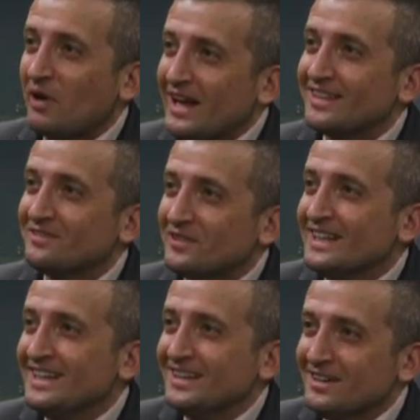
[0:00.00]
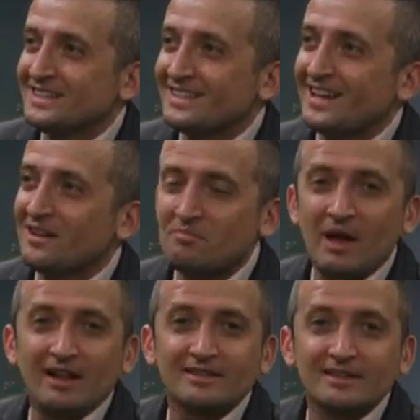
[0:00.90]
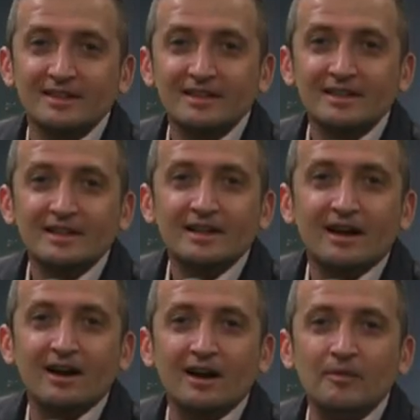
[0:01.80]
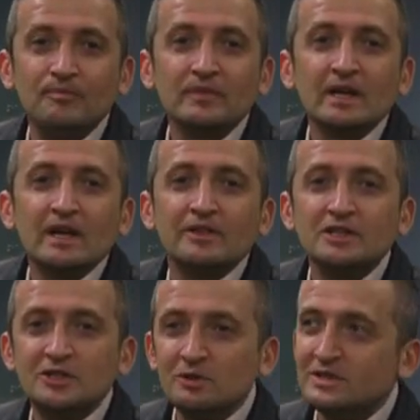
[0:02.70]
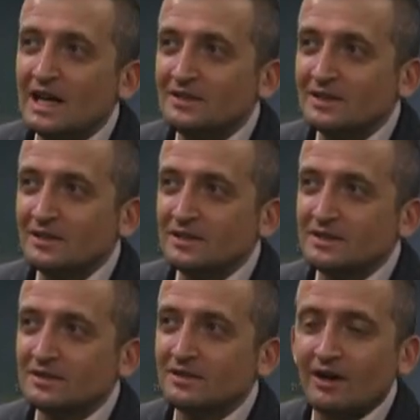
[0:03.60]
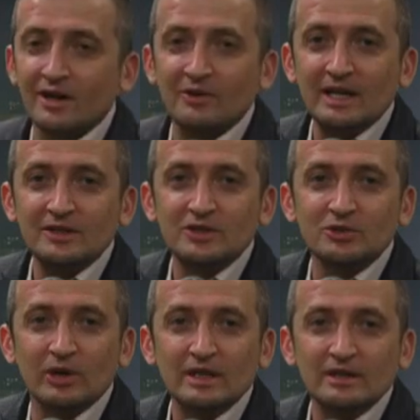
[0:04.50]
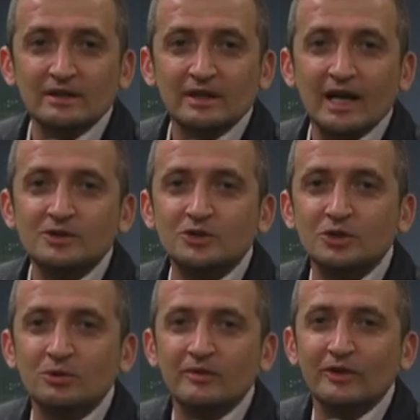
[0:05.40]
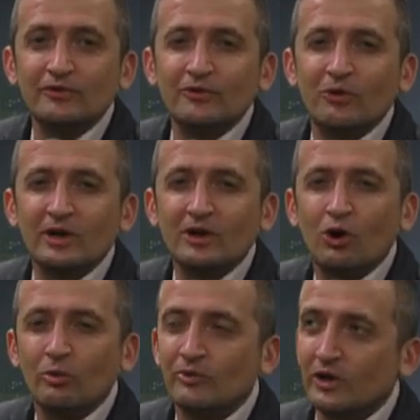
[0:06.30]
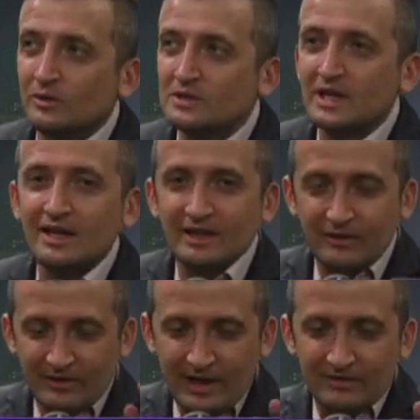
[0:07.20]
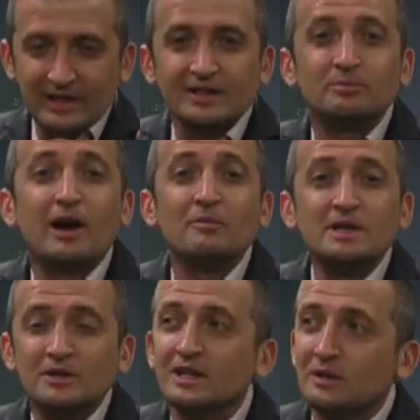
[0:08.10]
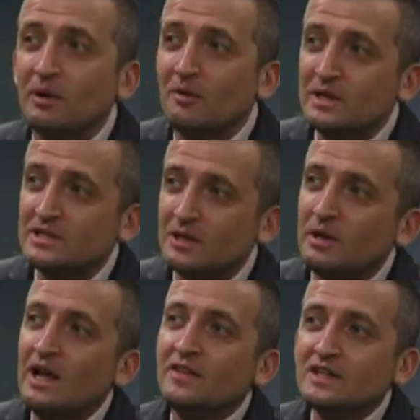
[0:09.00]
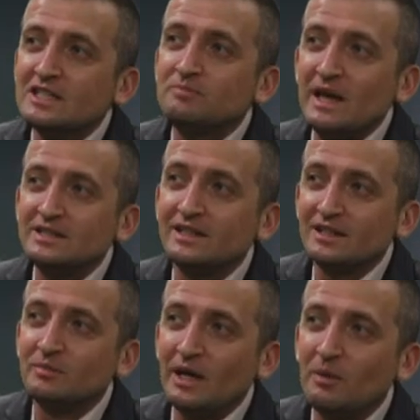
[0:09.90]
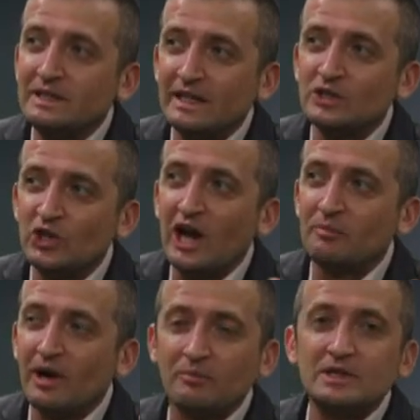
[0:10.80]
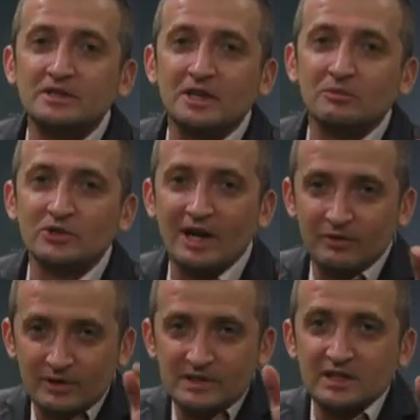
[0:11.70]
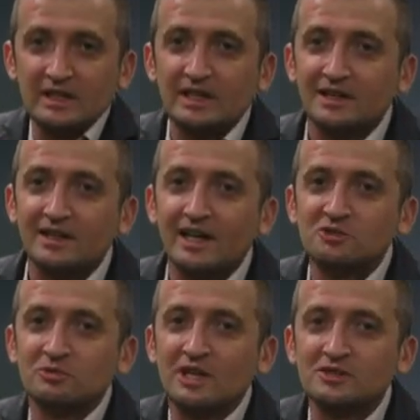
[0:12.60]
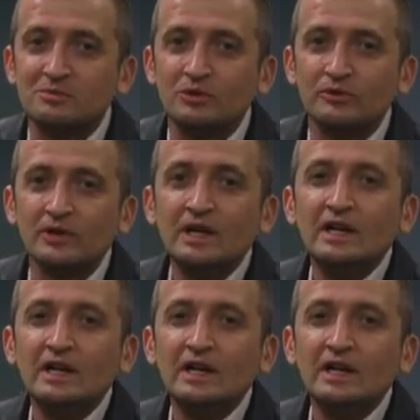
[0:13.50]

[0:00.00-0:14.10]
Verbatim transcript: it really looks like a belt. Um, the two tentacles are greatly shortened, and two of the four comb rows, they, they, they have like a paramecium. You know, like a paramecium? This is basically in many ways like a giant paramecium, which have those cilia at the edge which have to move.